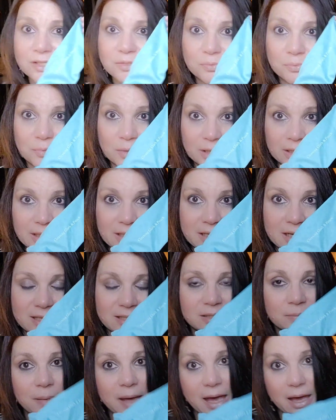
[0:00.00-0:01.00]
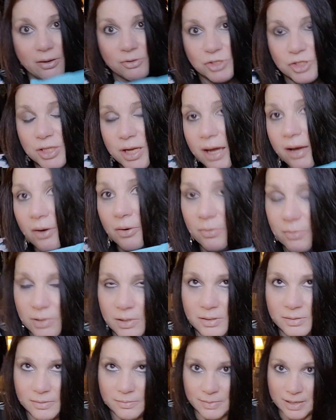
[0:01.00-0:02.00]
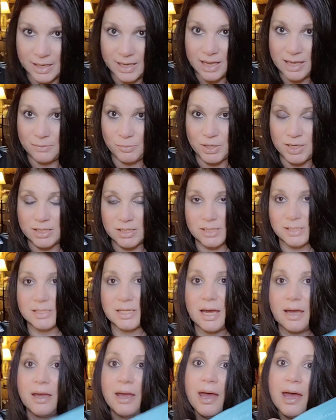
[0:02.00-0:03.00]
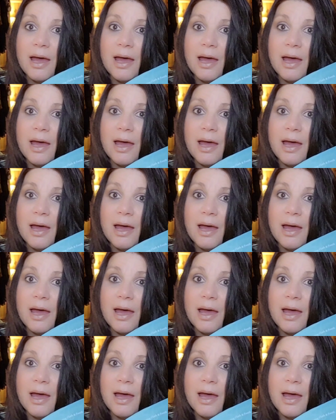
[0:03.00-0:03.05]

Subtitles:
really nice pouch. Now, I hate when it does that.